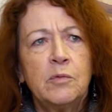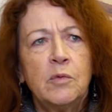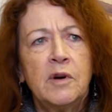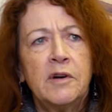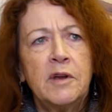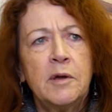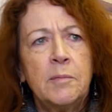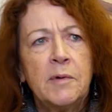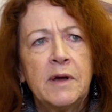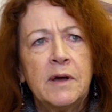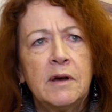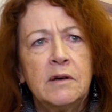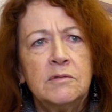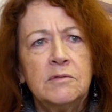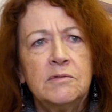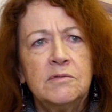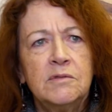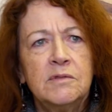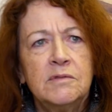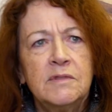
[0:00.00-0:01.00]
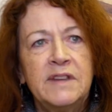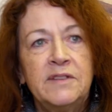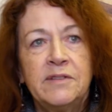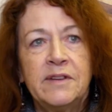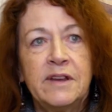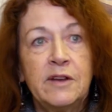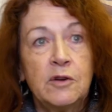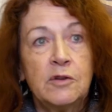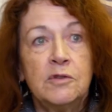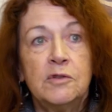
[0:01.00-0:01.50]
worry about, is
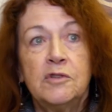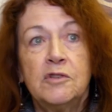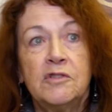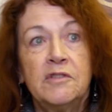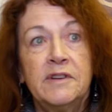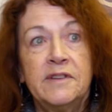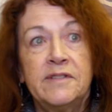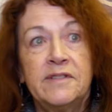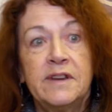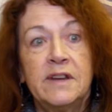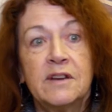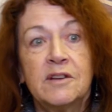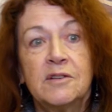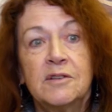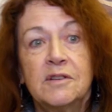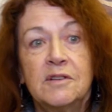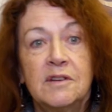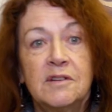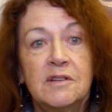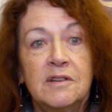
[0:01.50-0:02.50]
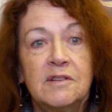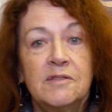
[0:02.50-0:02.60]
it good or isn't it good?